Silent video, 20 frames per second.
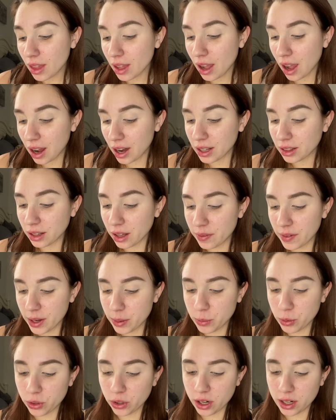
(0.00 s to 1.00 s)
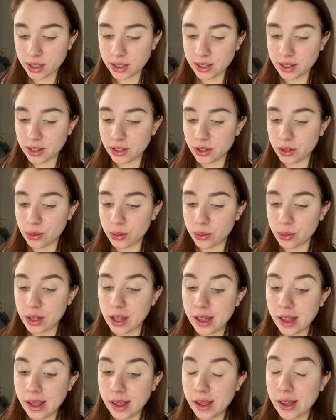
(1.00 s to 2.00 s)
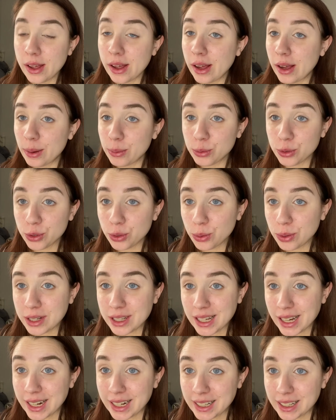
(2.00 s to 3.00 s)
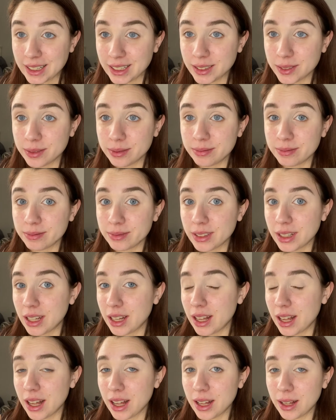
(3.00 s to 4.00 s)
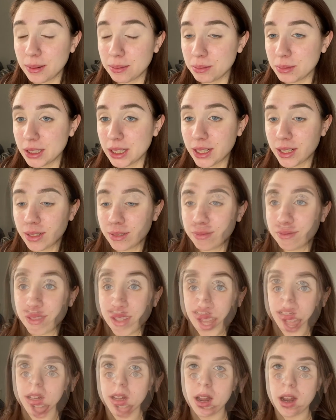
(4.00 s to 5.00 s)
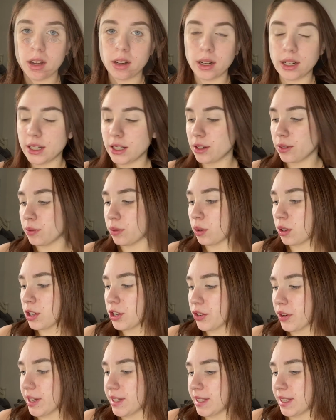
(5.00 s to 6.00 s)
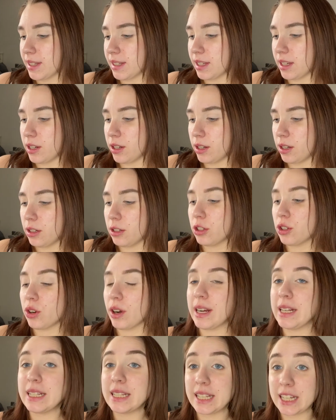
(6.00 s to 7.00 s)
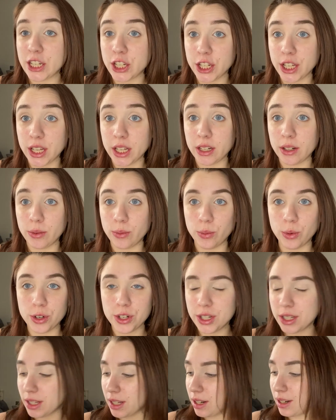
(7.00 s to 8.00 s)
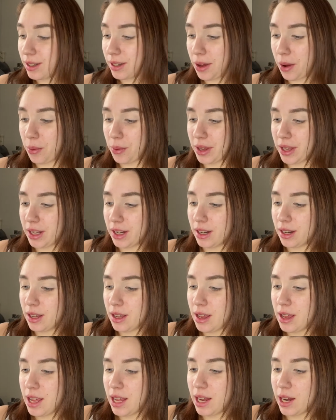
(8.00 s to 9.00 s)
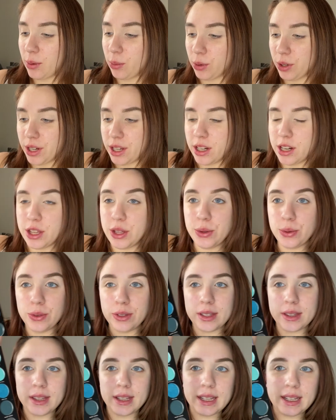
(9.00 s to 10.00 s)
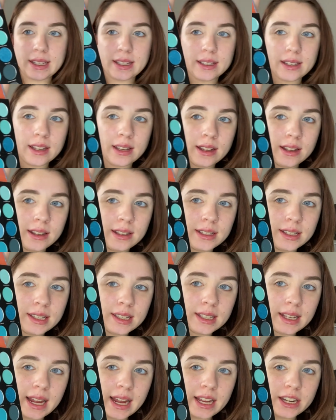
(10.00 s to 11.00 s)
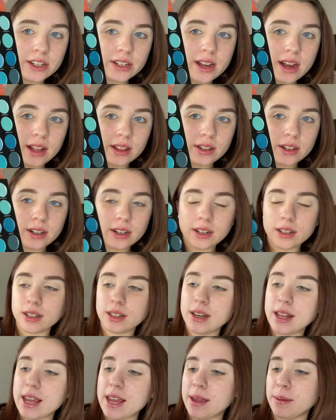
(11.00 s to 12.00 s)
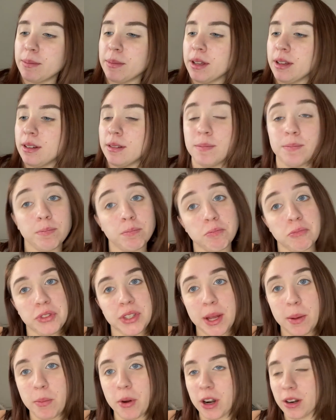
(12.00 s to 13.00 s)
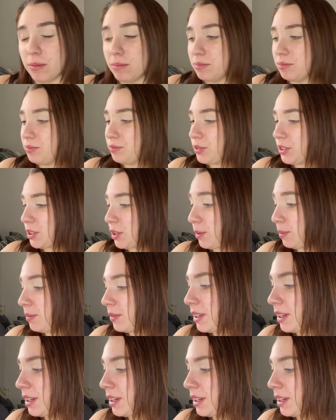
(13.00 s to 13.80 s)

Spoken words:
I love Animal Crossing, so I'm so excited. Yeah. All right, so for our transition, we're just going to go in and we're going to use this sand color named Sandbar. So